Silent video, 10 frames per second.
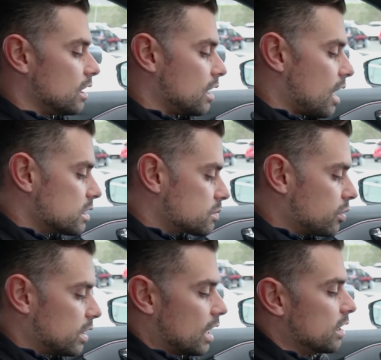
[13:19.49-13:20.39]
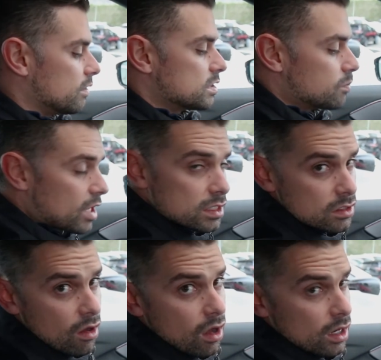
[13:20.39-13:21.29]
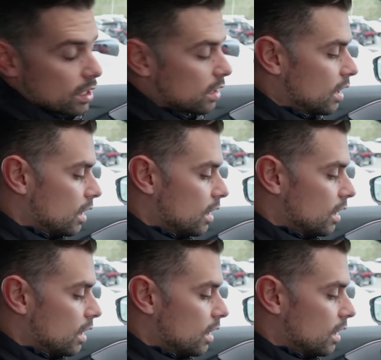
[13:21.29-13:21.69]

It has plenty of space on it.